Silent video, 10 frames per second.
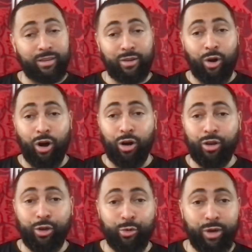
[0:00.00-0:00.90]
All
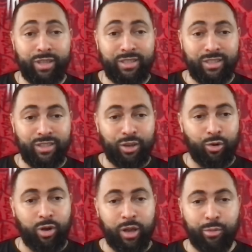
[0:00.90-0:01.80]
good reasons to
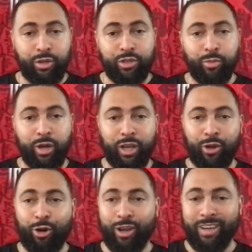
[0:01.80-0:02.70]
go ahead and put your money
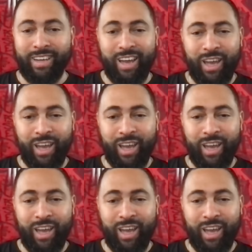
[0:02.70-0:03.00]
on a